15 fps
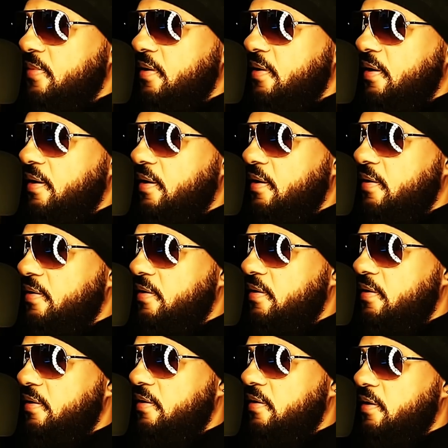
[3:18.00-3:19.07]
and
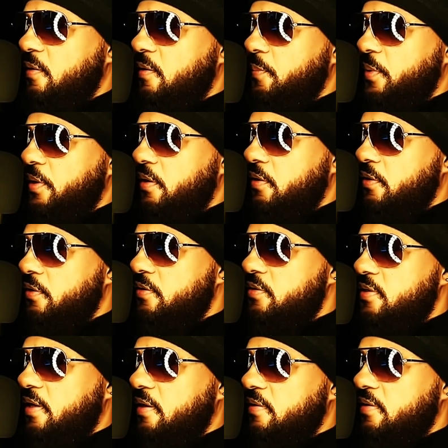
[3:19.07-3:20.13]
he
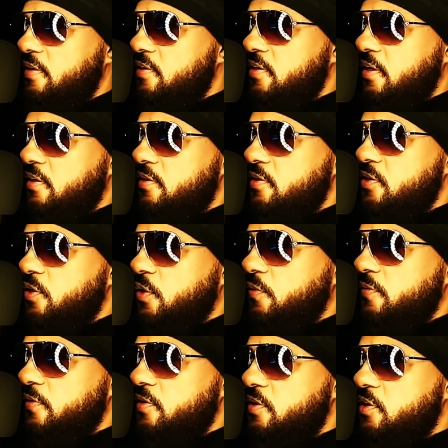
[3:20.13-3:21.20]
appears, at least on the
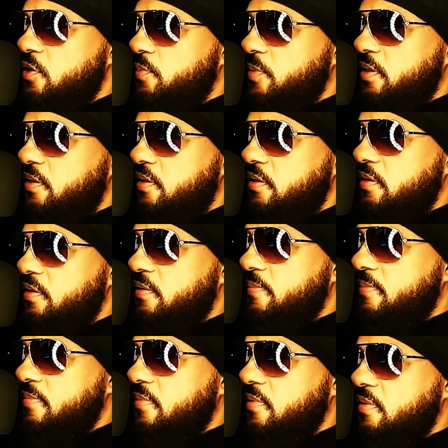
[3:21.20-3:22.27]
surface, to be
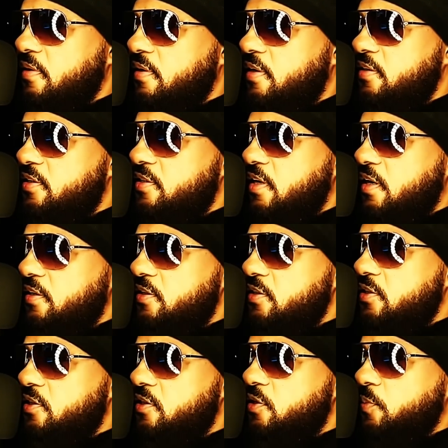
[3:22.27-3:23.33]
a staunch
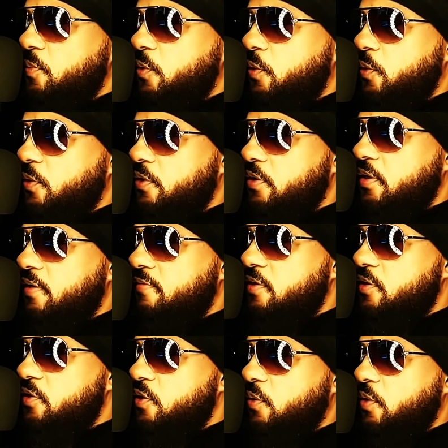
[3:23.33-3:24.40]
supporter of the
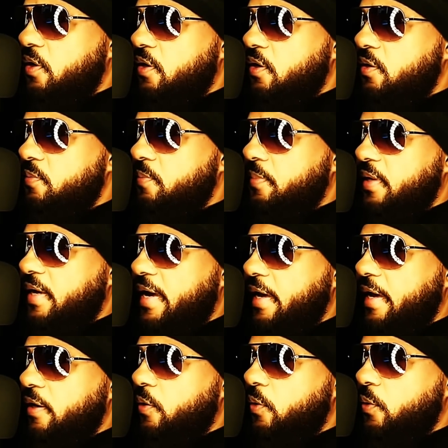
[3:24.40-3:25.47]
so called
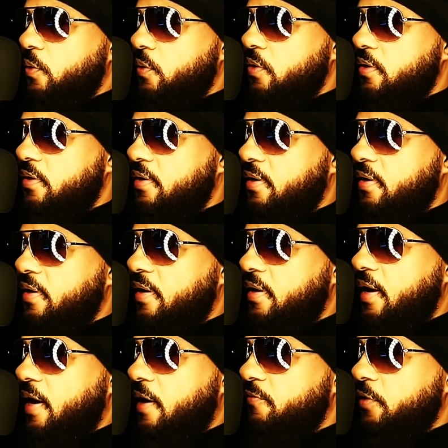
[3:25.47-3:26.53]
black or
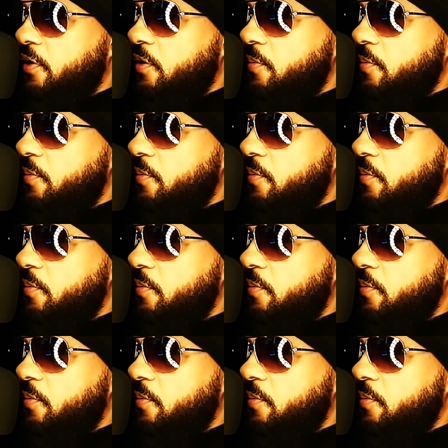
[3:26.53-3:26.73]
African